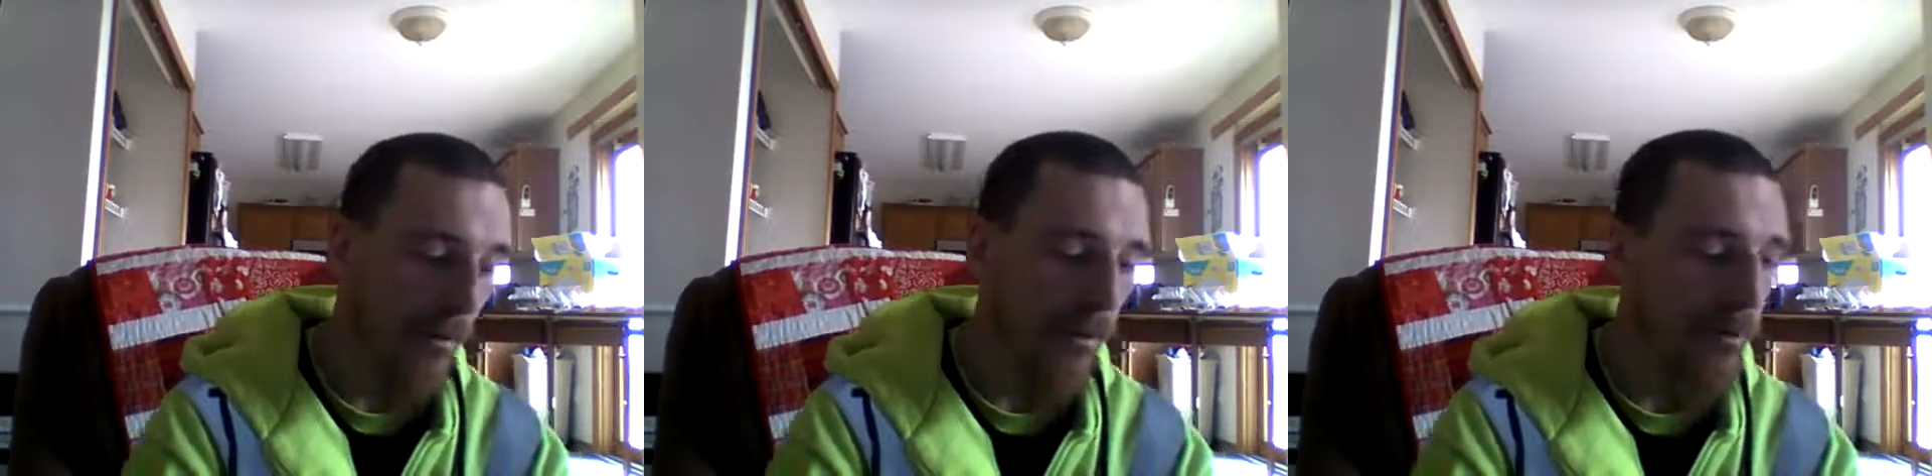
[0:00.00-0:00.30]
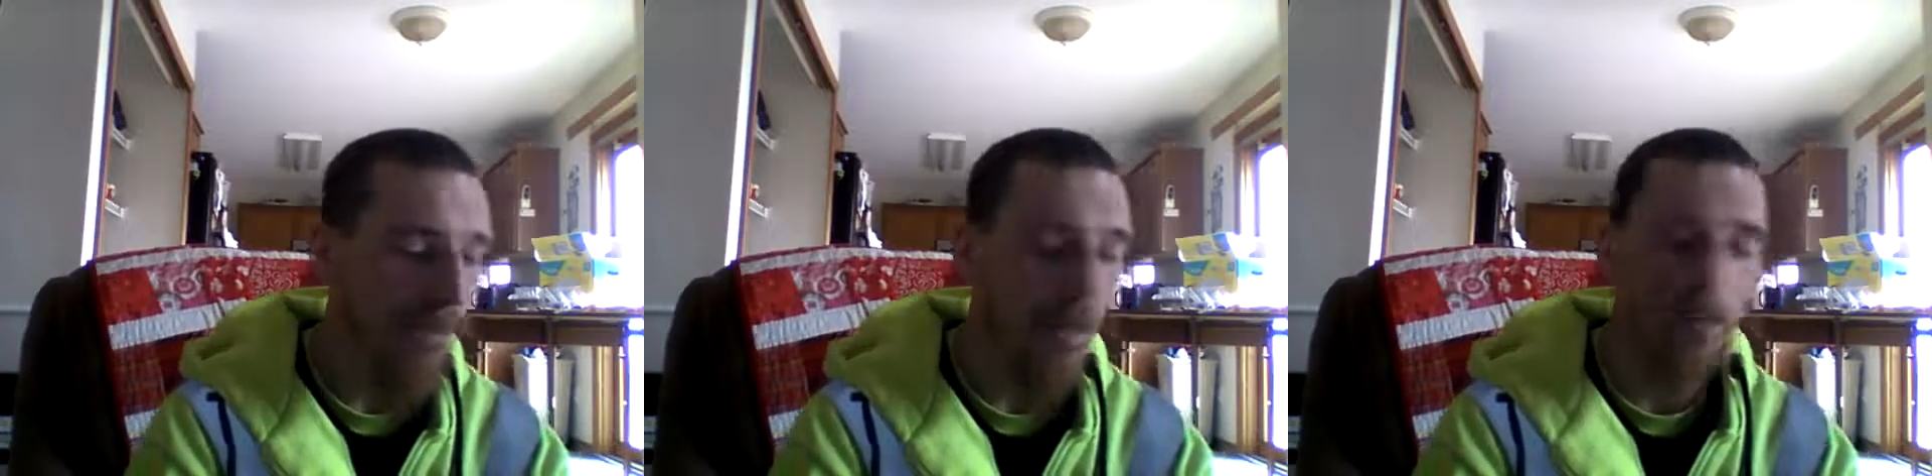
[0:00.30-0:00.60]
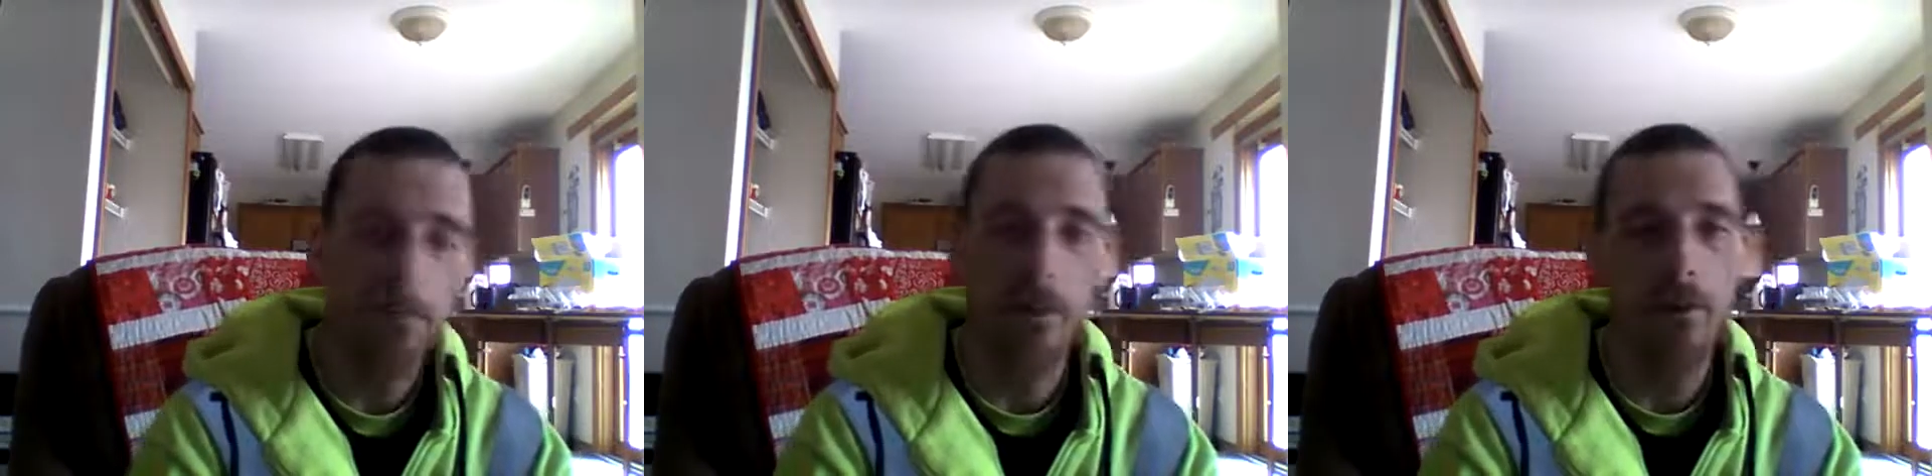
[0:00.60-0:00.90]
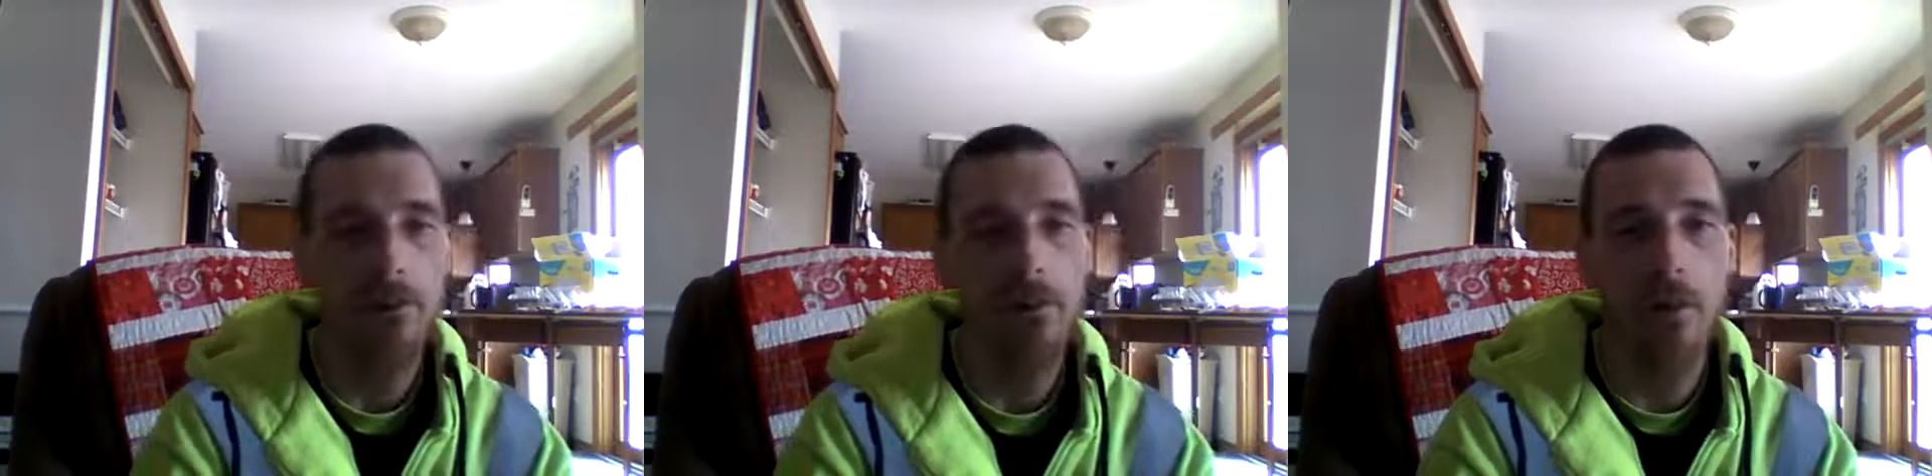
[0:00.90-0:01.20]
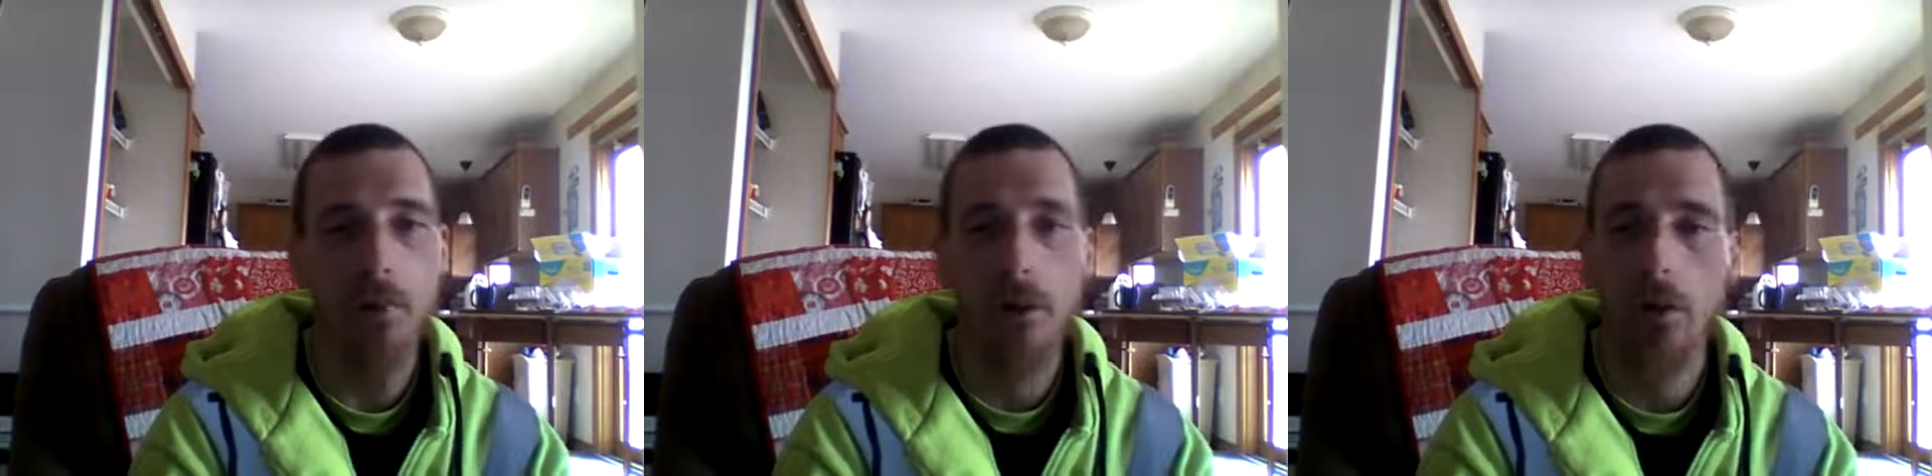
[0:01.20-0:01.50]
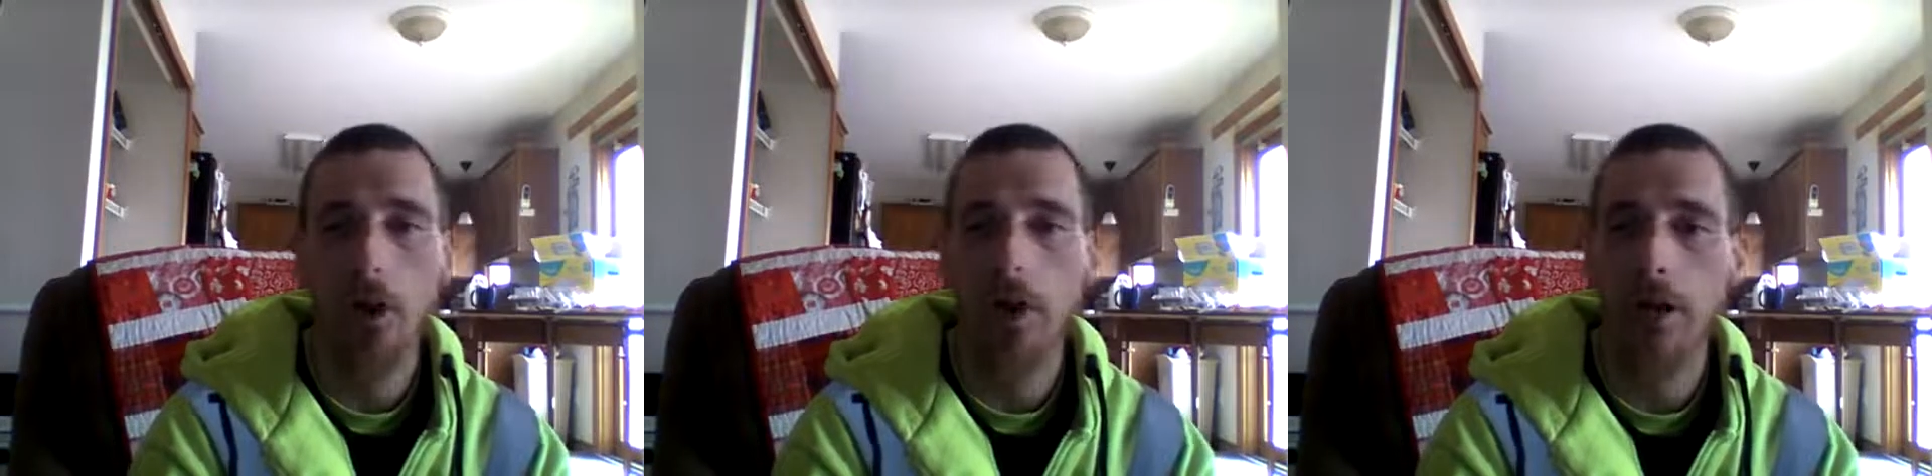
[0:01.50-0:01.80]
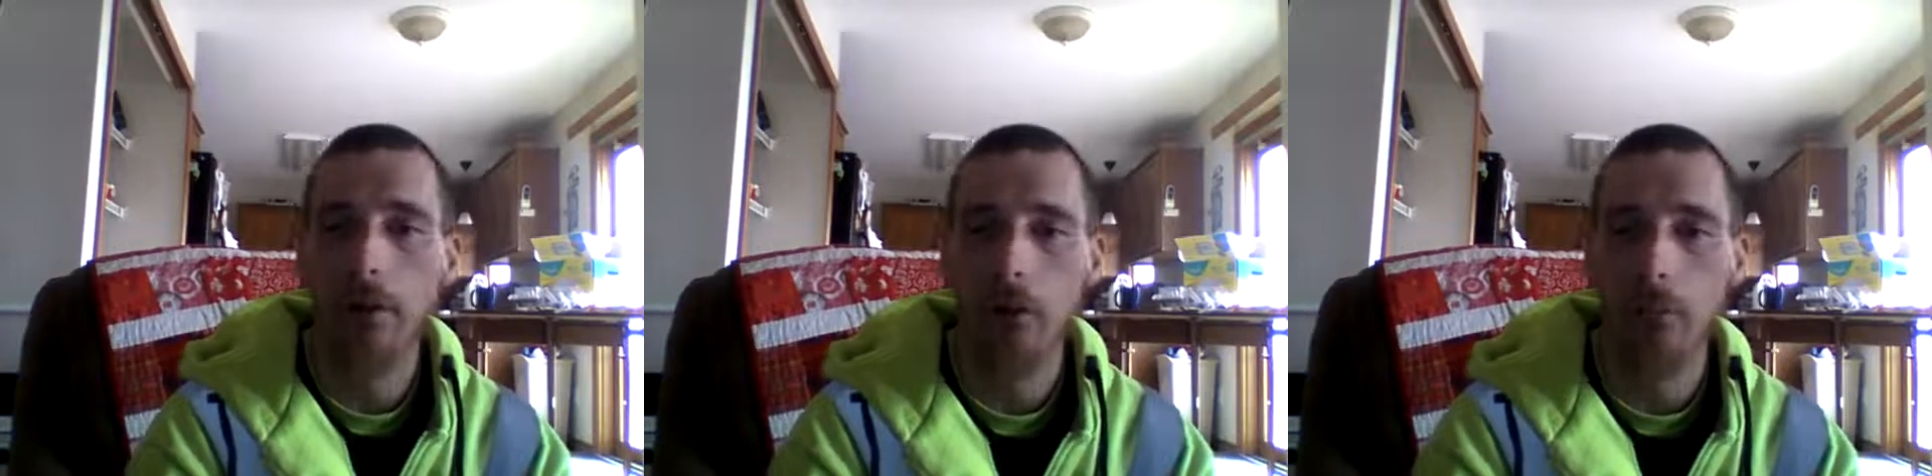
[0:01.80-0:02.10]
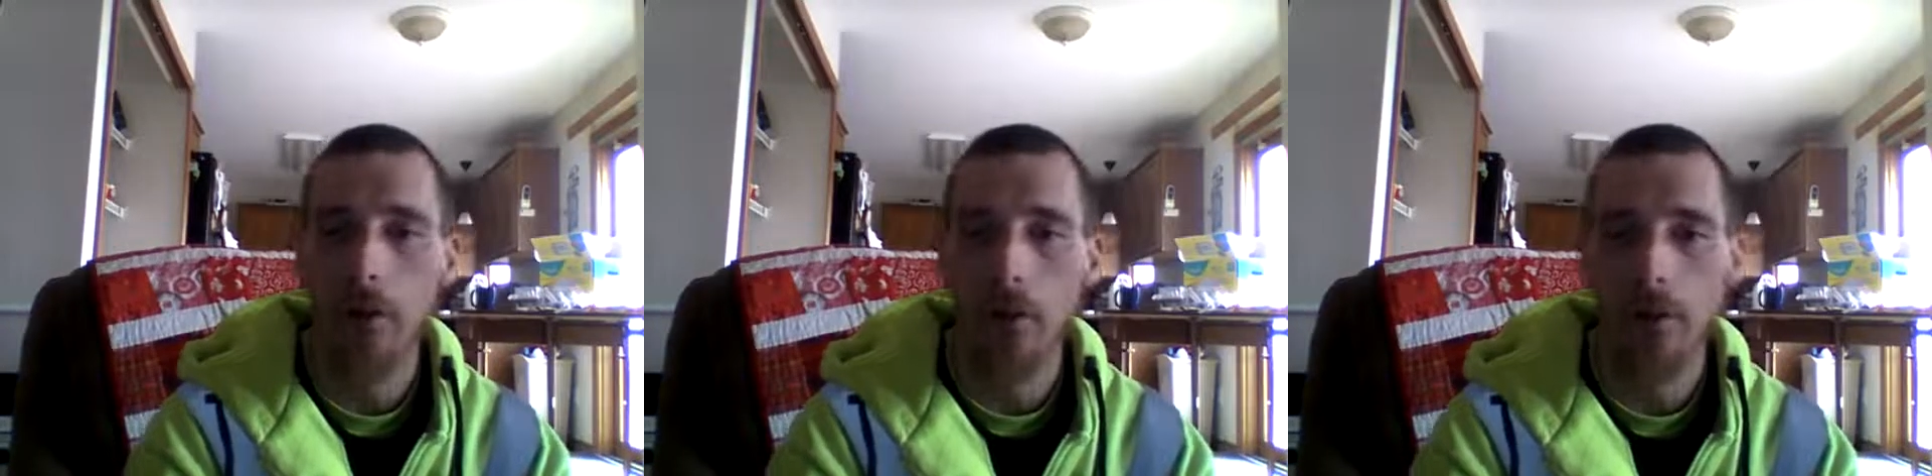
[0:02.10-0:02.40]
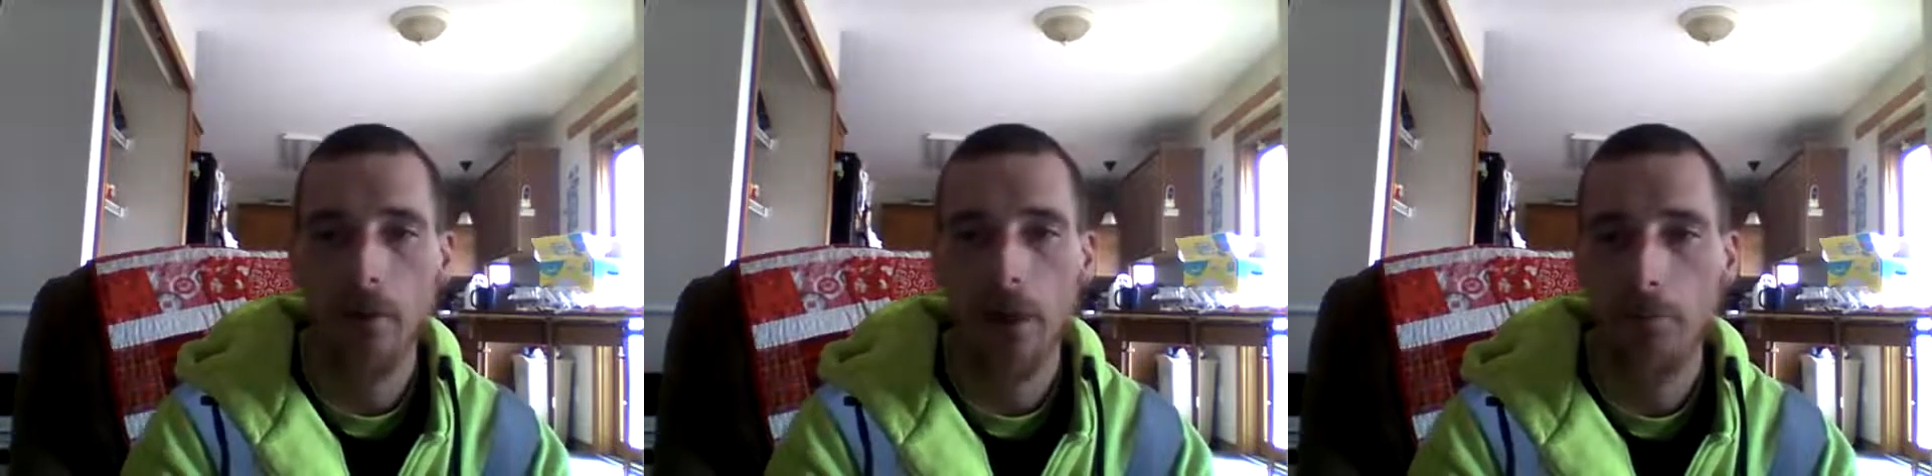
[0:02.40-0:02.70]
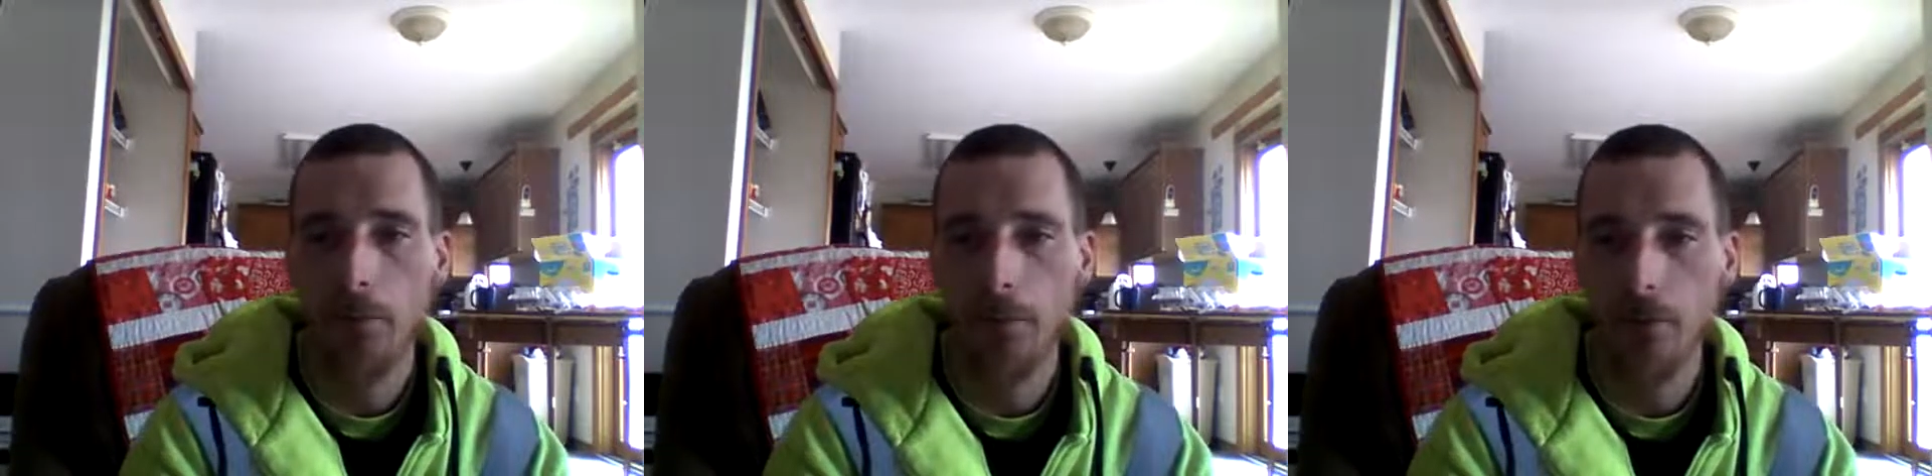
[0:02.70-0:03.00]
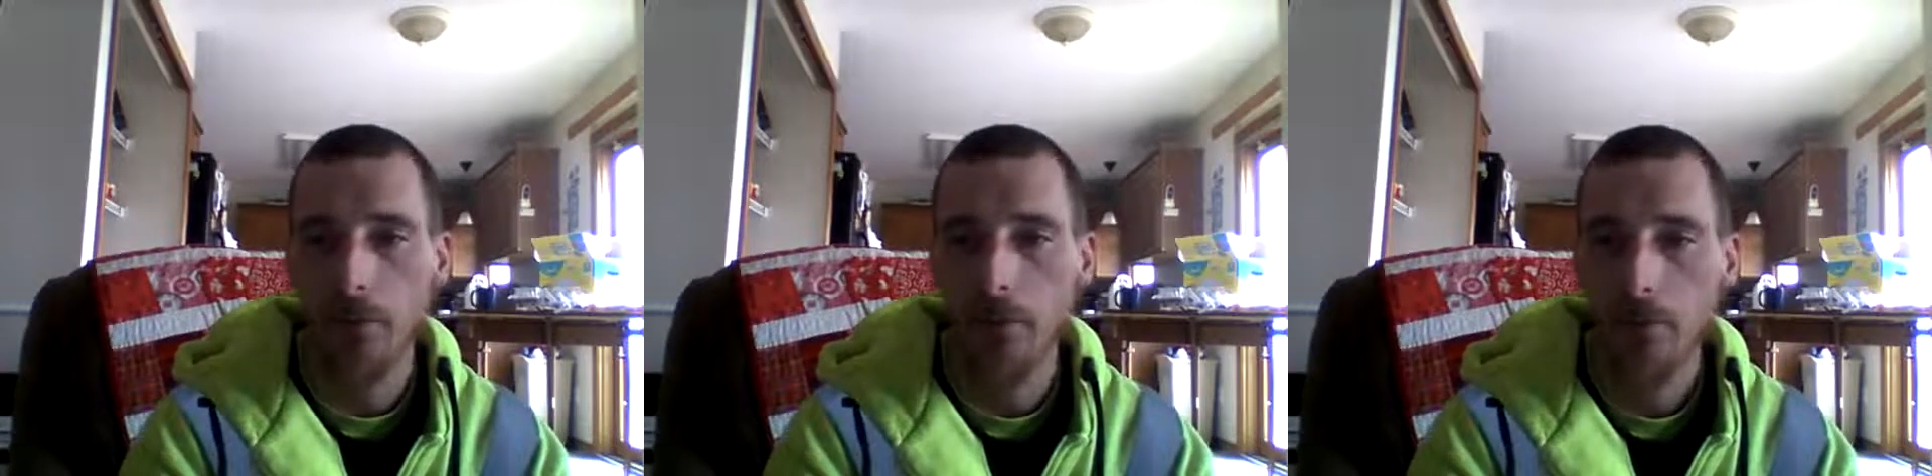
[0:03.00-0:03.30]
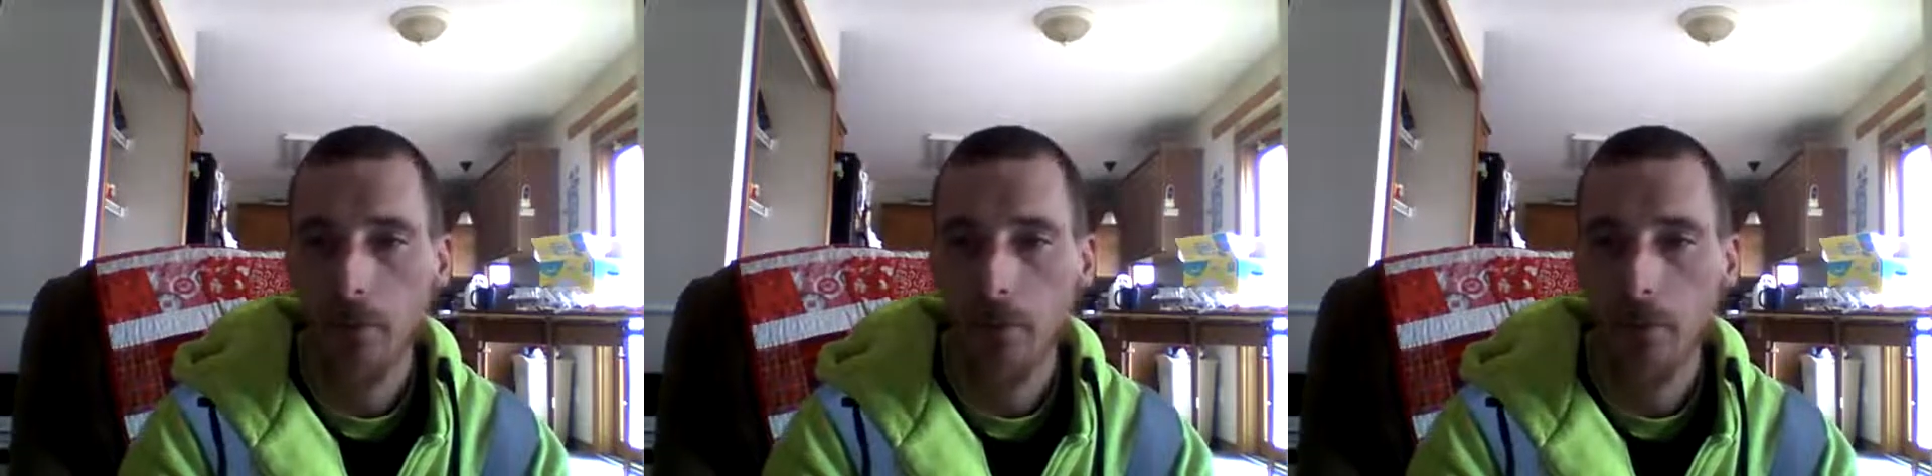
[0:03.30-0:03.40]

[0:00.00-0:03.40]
just like Spirit said, man, we all gotta do better in life, period.